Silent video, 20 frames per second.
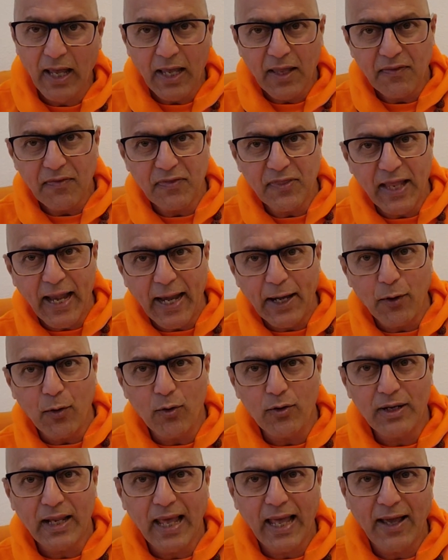They
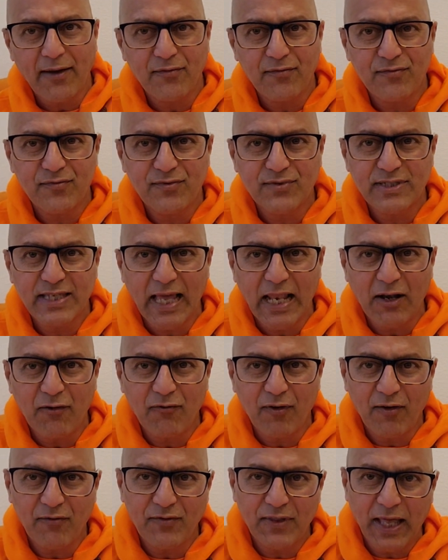don't have self
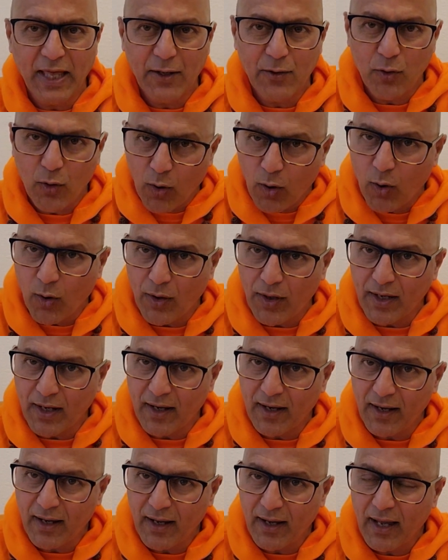of their own,
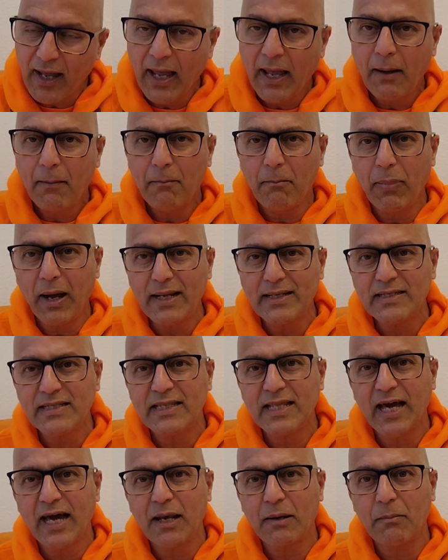but
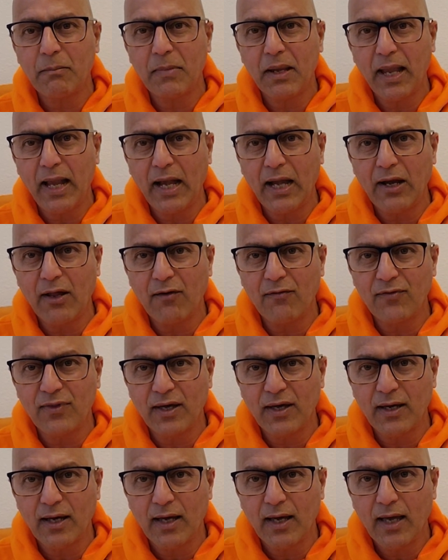they are made of
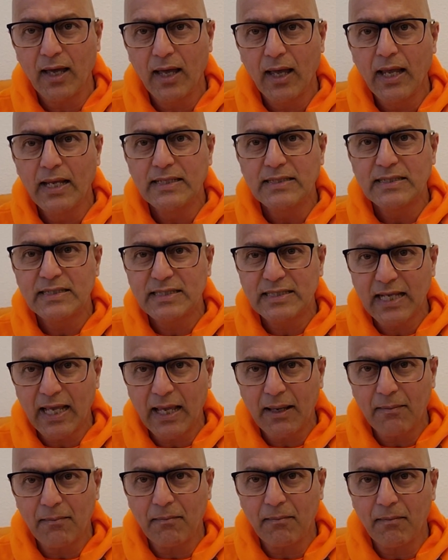the
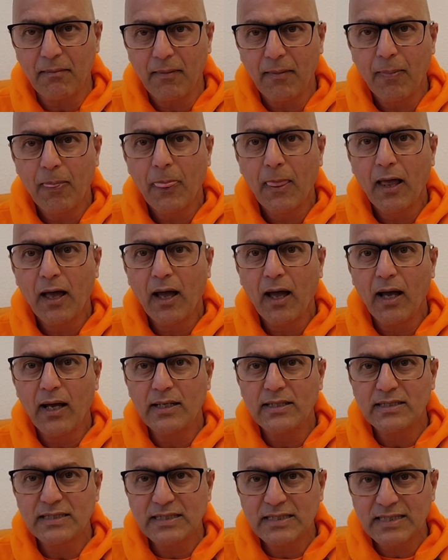same
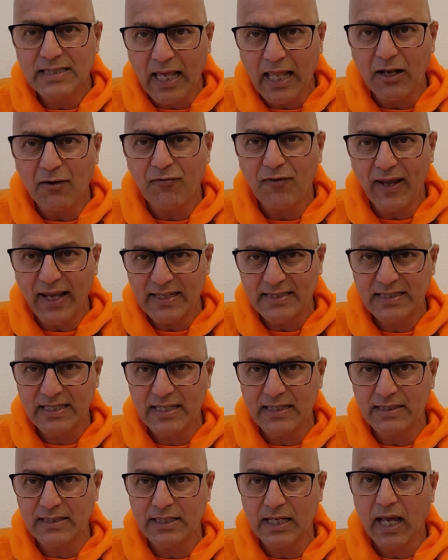
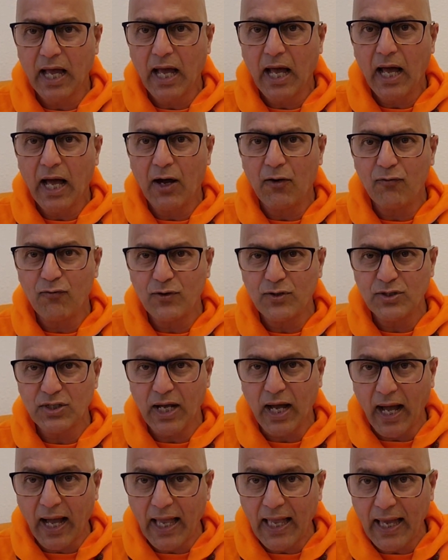self-essence of which
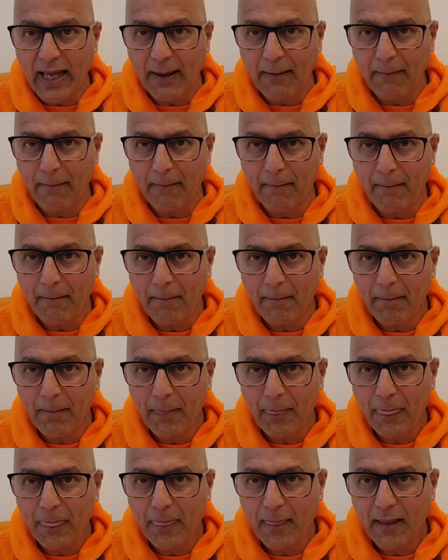I am.
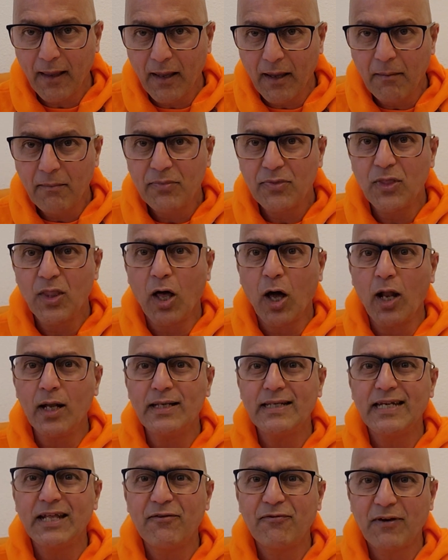
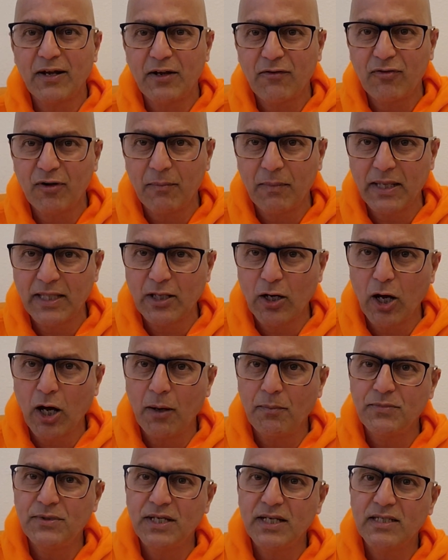Non-different from me. The
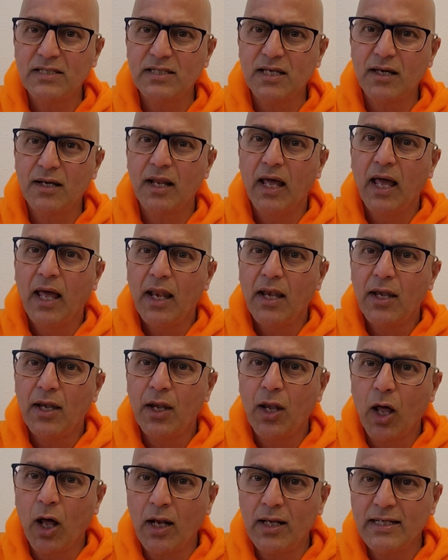objects are
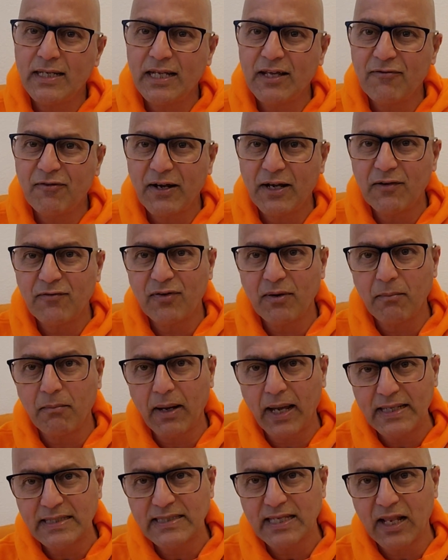non-different from
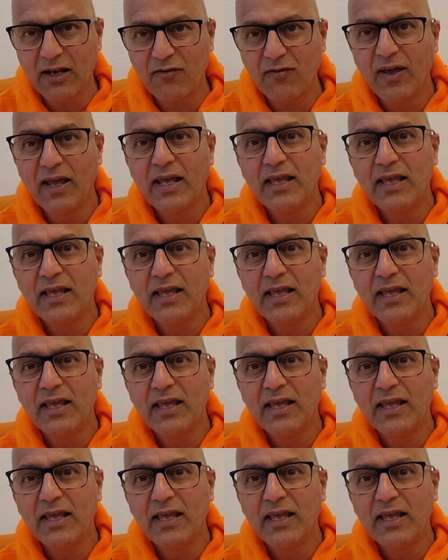myself.